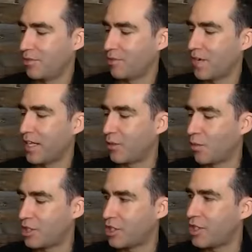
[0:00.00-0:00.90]
write the
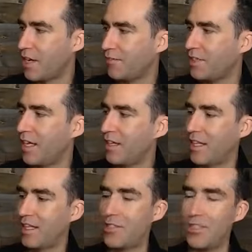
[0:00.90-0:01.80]
word shift, and
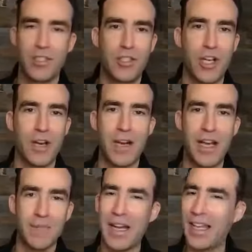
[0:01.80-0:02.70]
then just
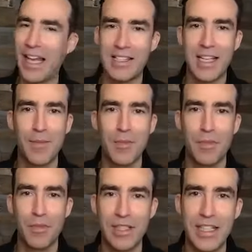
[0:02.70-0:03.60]
Jeremiah. My last name is
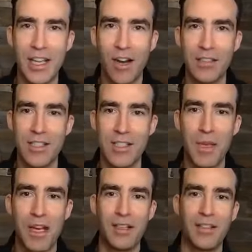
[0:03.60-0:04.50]
pretty hard to
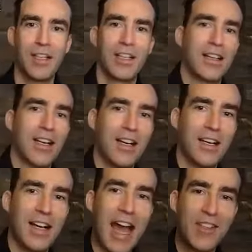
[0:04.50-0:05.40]
spell,
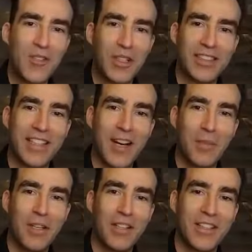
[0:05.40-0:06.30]
as you can tell,
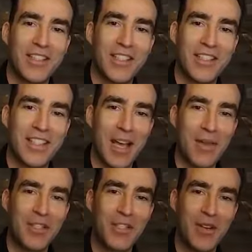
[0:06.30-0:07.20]
but you can just
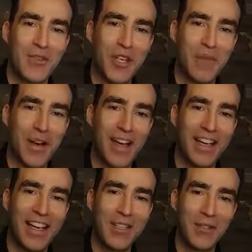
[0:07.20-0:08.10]
type in shift Jeremiah
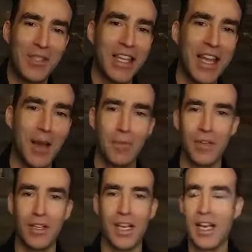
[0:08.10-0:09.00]
and you'll see that book.